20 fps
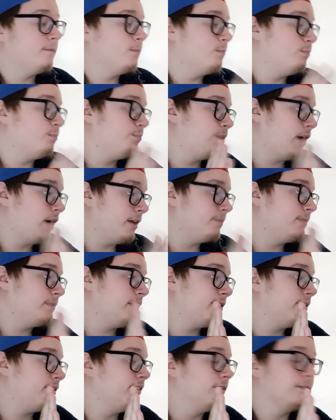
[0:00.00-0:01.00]
But this
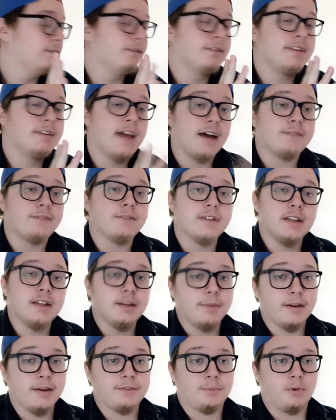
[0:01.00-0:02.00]
is definitely the
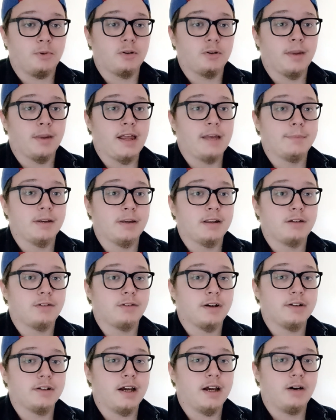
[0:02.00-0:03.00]
best portable emulator right
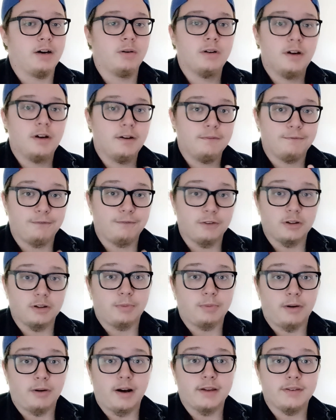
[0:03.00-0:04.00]
now for the
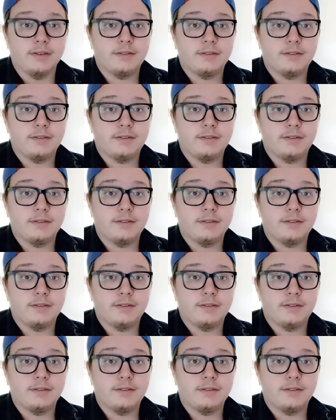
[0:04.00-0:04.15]
price.